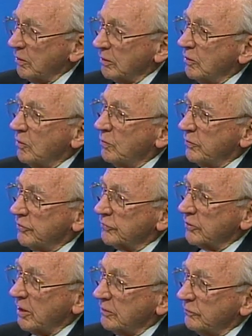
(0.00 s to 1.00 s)
to go with
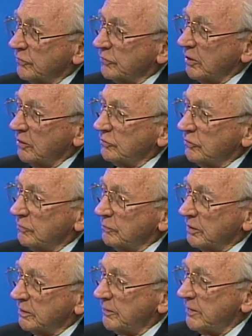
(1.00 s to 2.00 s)
this conversation,
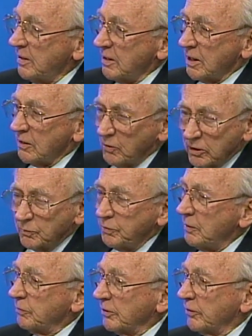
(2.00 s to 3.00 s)
but I wanted
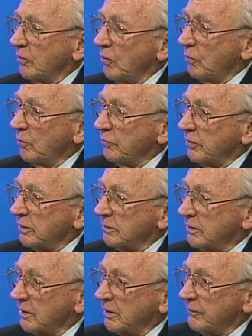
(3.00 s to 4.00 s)
people to know
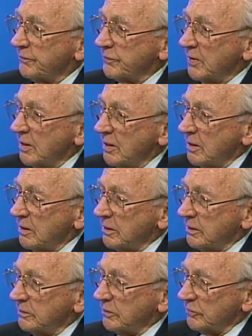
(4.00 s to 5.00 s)
that uh,
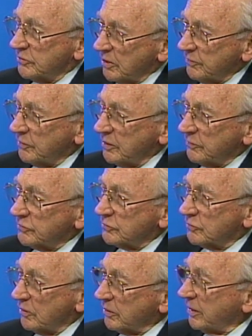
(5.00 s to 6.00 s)
you're tough enough,
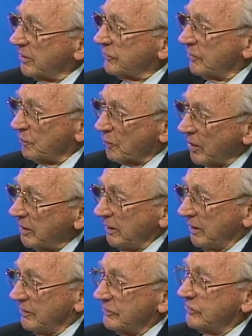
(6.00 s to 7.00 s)
strong enough, and bright
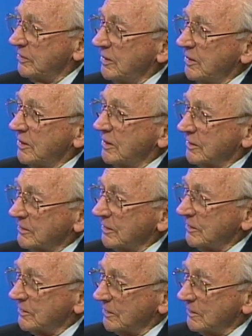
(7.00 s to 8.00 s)
enough, I
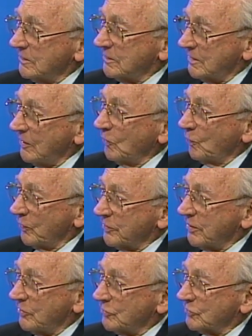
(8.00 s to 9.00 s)
think, to deal with
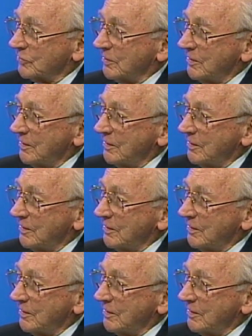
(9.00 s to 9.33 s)
these, uh,